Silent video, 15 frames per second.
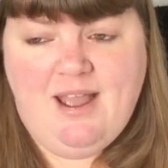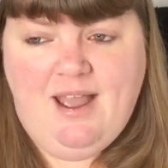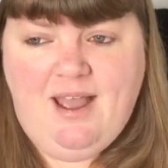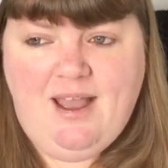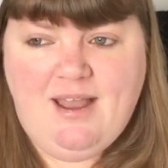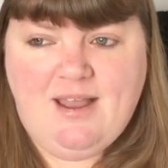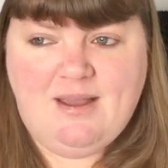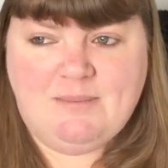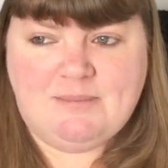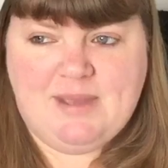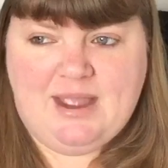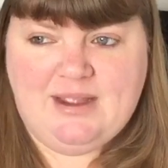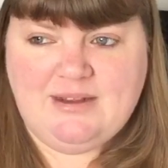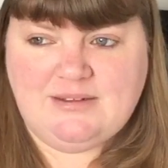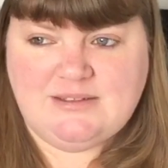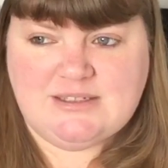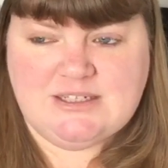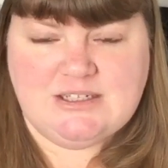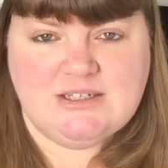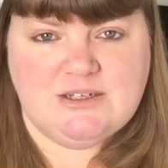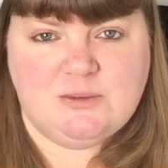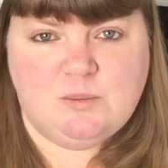
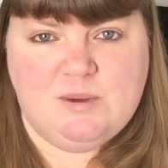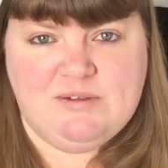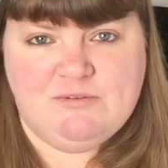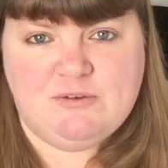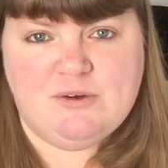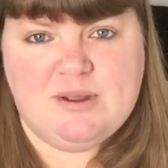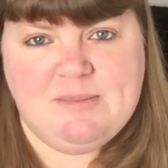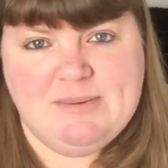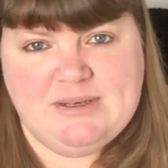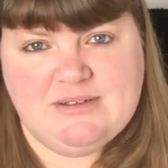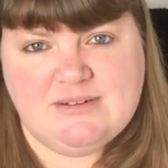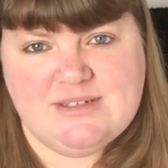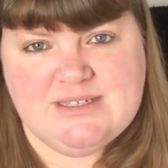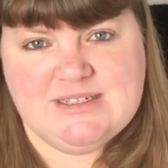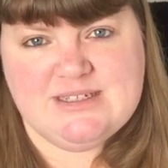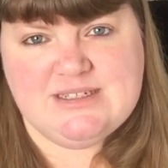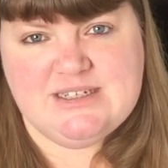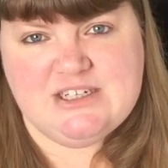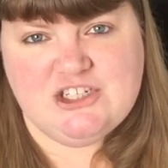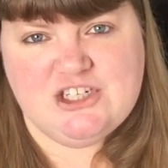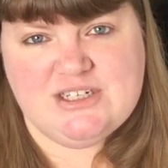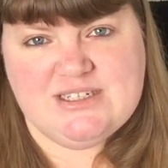And we thought it'd be nice to
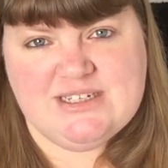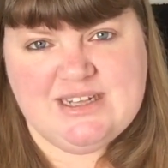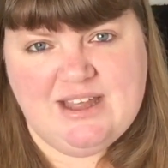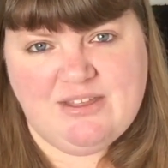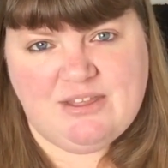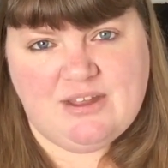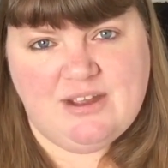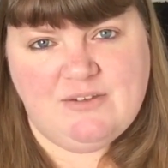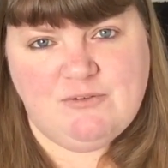stitch it together